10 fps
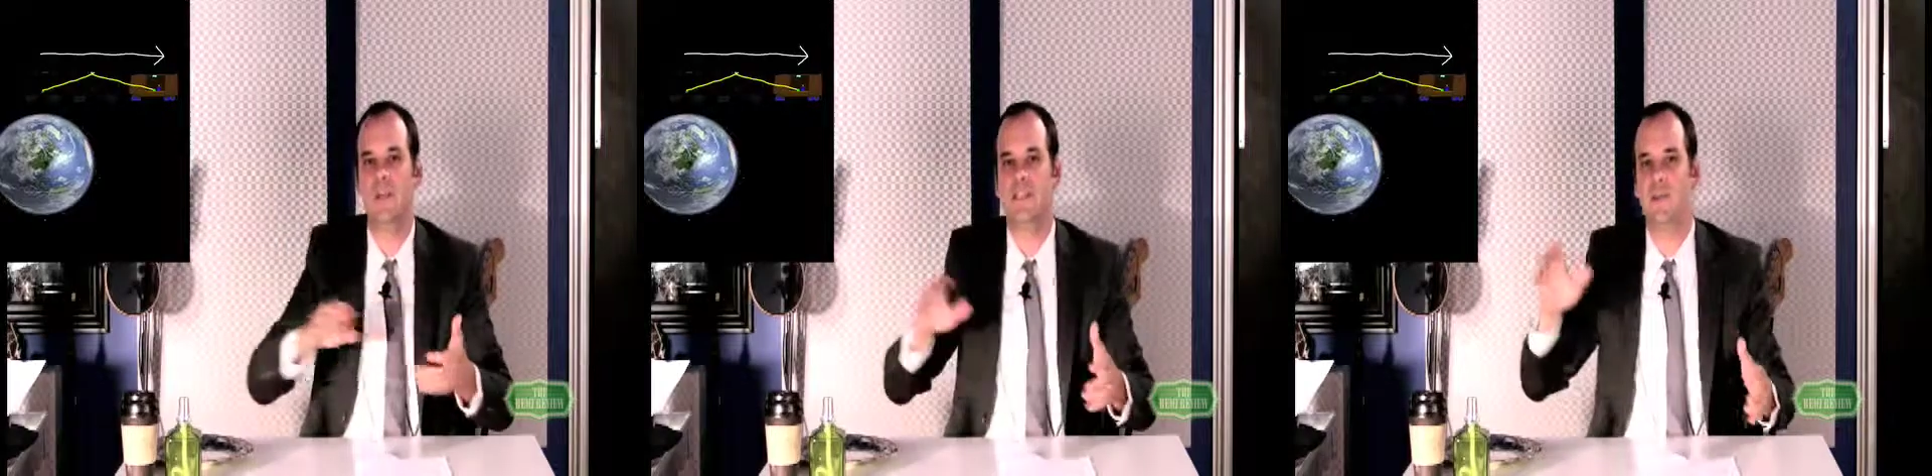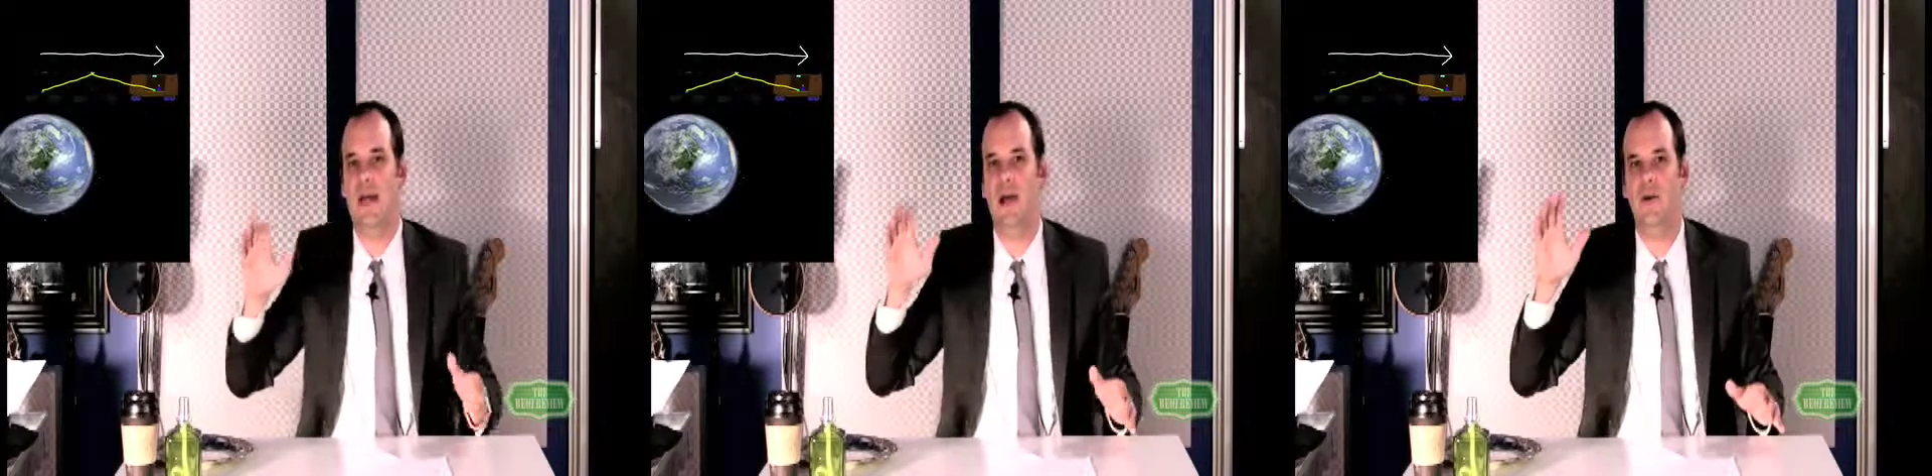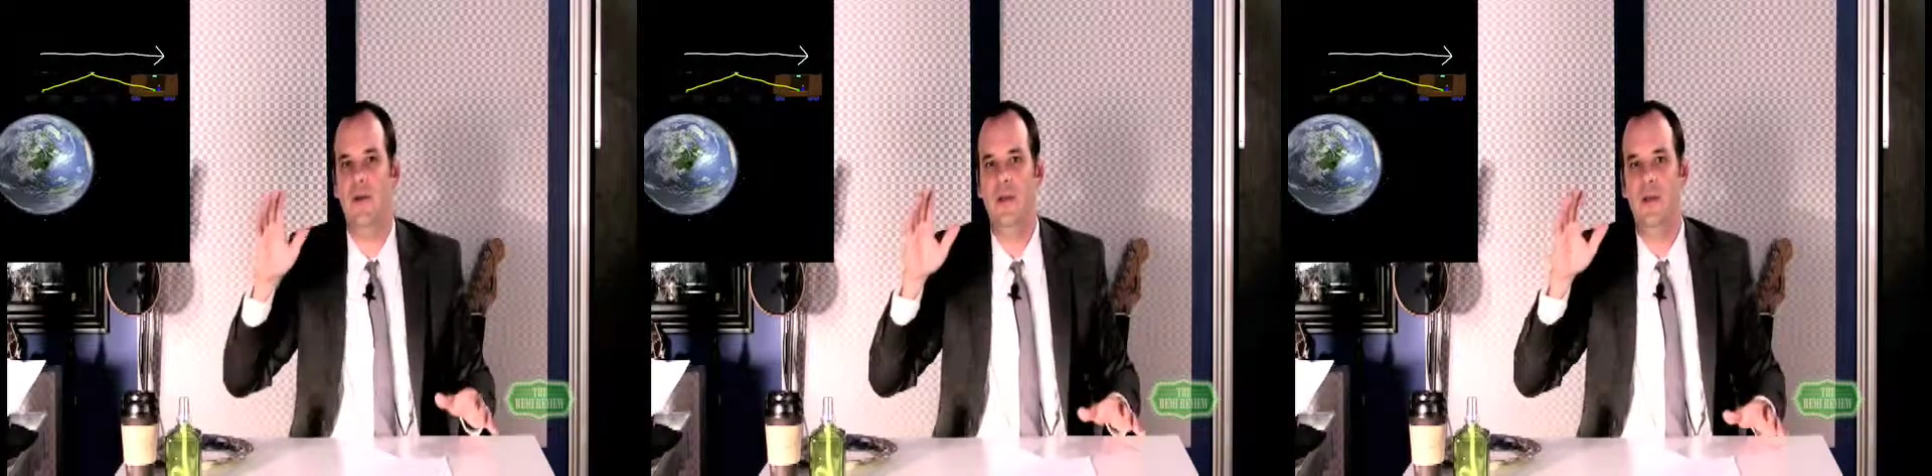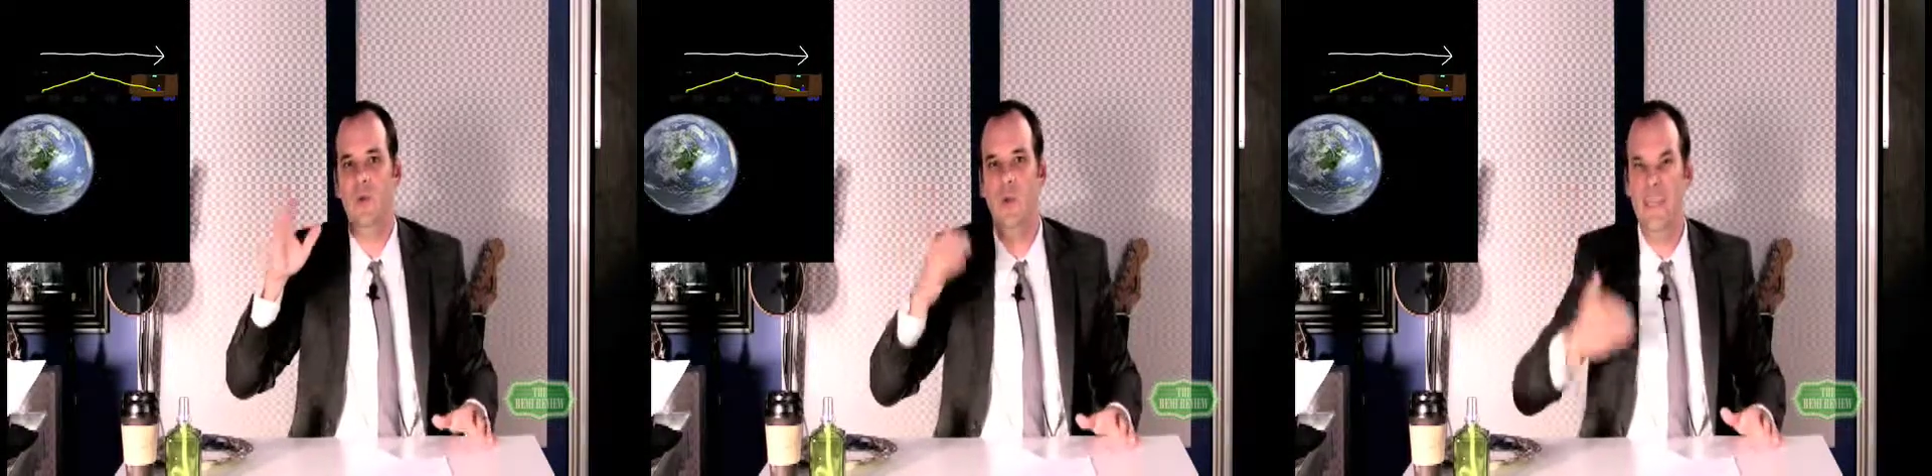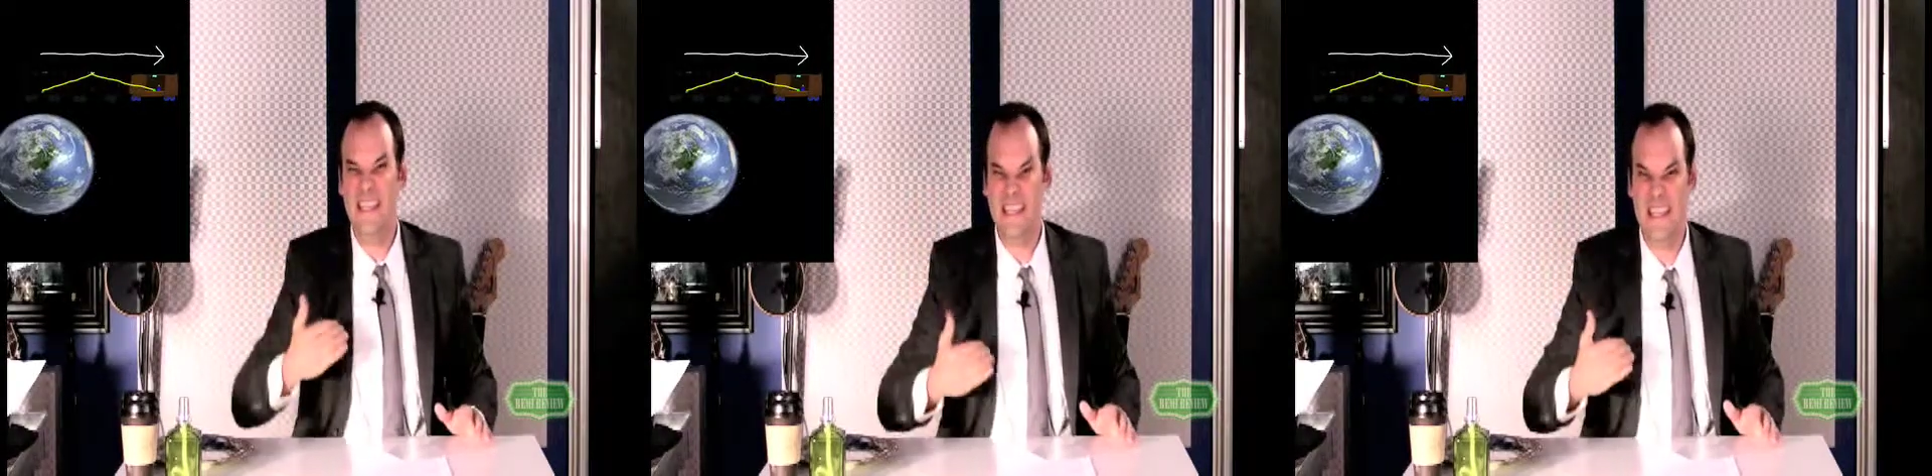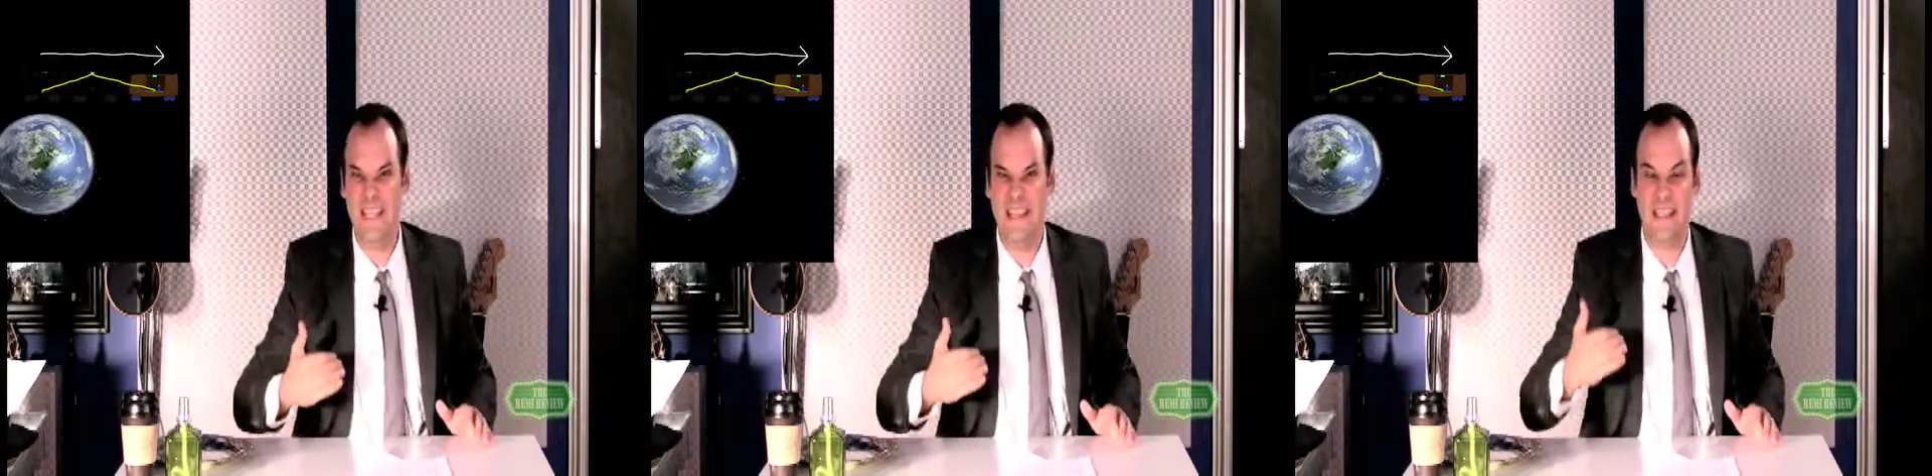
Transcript: but somehow we see